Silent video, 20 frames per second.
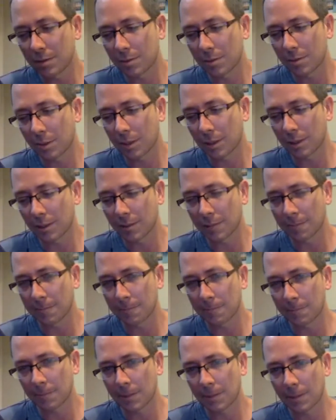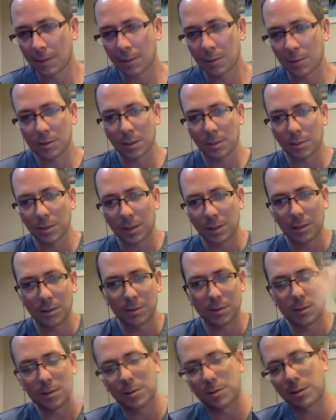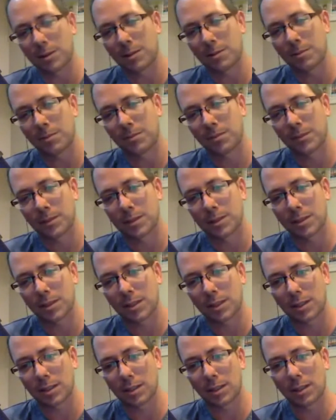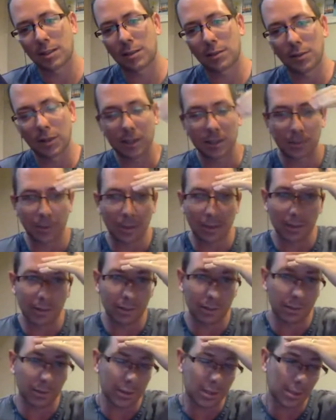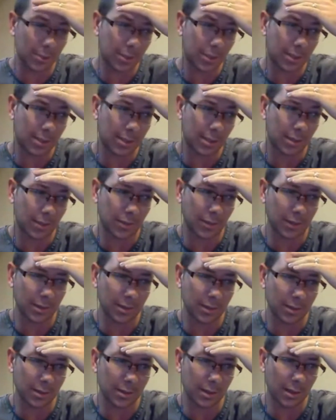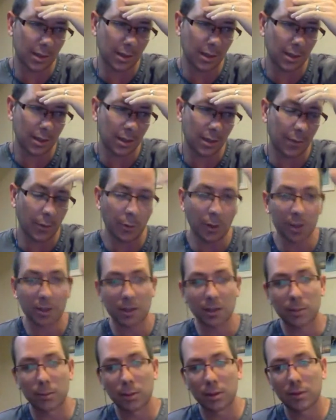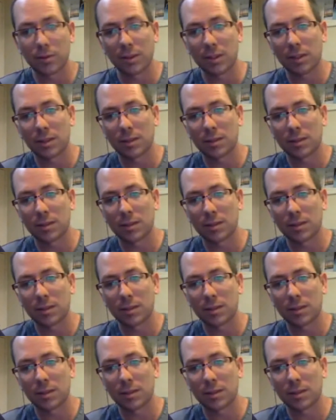where it throws up the huge screen. So like I don't know if he explained it to you, but some of the stuff is if you're watching a movie,